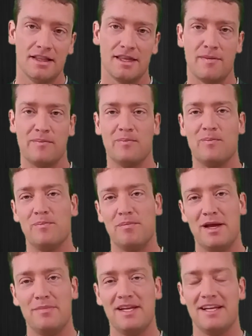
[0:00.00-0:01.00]
That
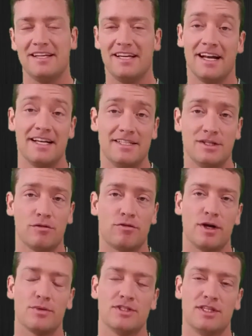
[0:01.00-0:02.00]
may be an ideal
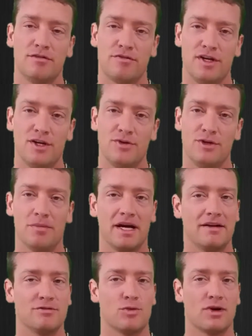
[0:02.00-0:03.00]
frequency for you. You
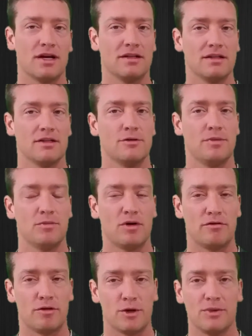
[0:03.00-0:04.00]
might have to work out a little bit
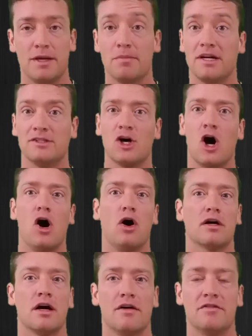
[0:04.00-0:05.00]
more frequently, but it's
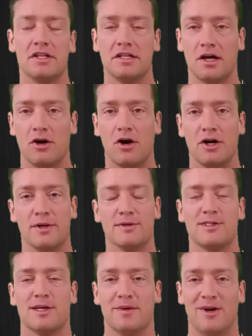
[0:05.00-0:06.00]
all covered in that audio
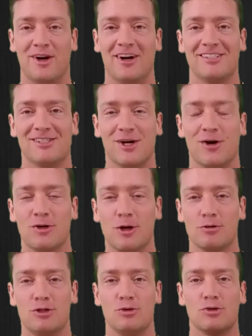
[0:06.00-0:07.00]
seminar. So
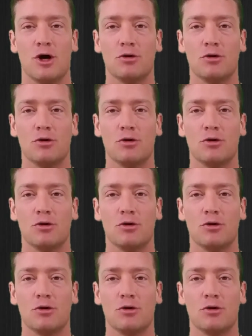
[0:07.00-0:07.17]
go to